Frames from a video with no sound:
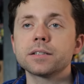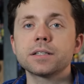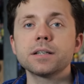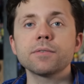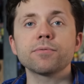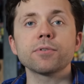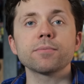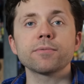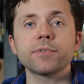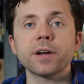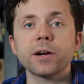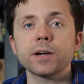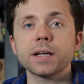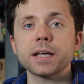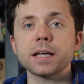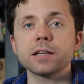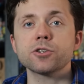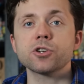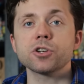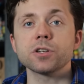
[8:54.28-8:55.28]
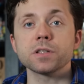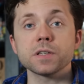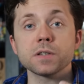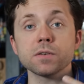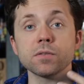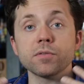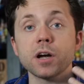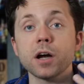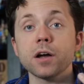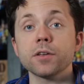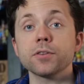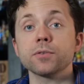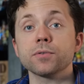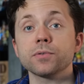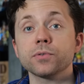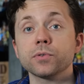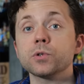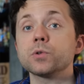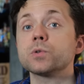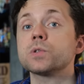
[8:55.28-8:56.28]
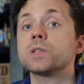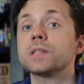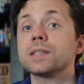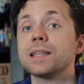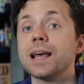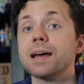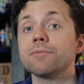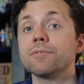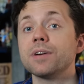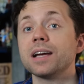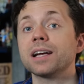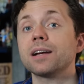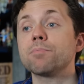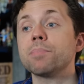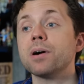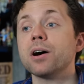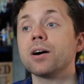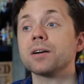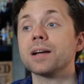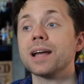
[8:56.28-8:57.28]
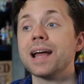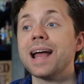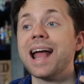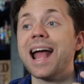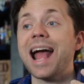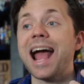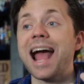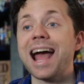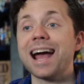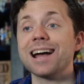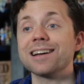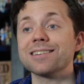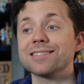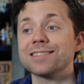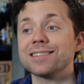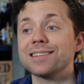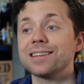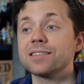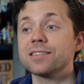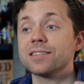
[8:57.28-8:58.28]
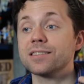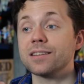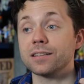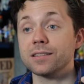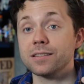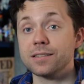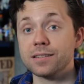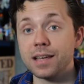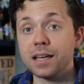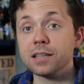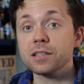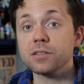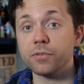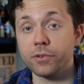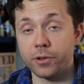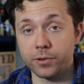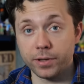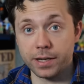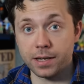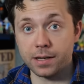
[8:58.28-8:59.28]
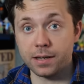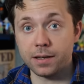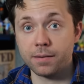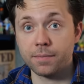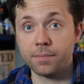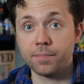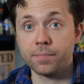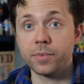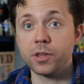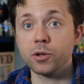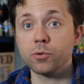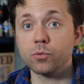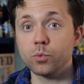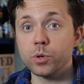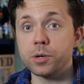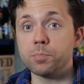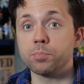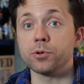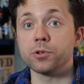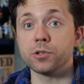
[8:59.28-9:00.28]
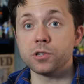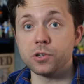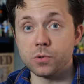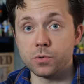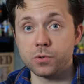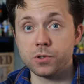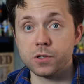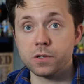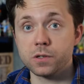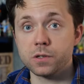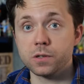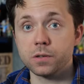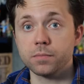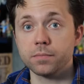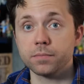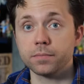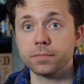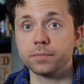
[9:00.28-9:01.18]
different variations of other fruits that Vegapunk has successfully reproduced.